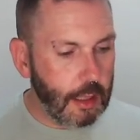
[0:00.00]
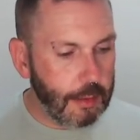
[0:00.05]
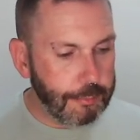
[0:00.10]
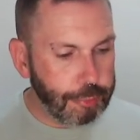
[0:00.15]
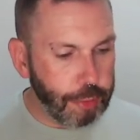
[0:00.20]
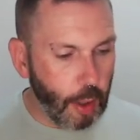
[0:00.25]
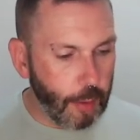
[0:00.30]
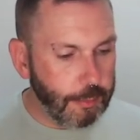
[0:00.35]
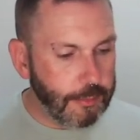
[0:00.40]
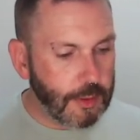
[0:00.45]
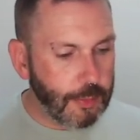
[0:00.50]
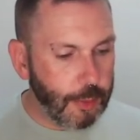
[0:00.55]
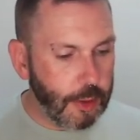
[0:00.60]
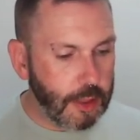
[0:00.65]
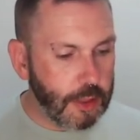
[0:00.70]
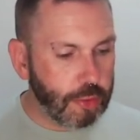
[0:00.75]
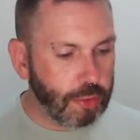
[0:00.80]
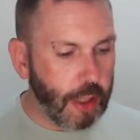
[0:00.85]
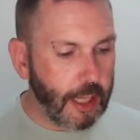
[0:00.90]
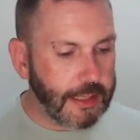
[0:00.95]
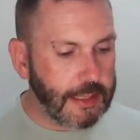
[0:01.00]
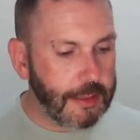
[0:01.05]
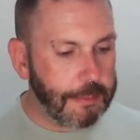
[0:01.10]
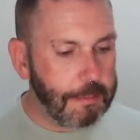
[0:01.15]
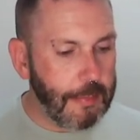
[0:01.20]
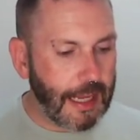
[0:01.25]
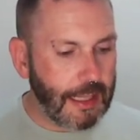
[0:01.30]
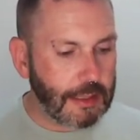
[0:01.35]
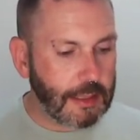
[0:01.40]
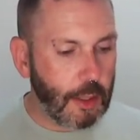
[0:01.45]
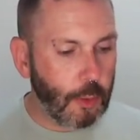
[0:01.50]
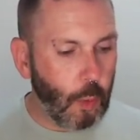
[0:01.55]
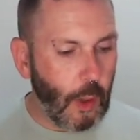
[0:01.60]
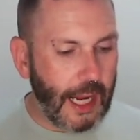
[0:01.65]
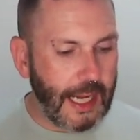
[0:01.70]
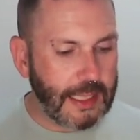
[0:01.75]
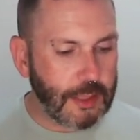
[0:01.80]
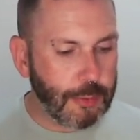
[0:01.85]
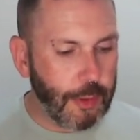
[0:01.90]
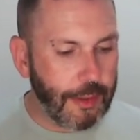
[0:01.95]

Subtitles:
prompt was try to melt a wax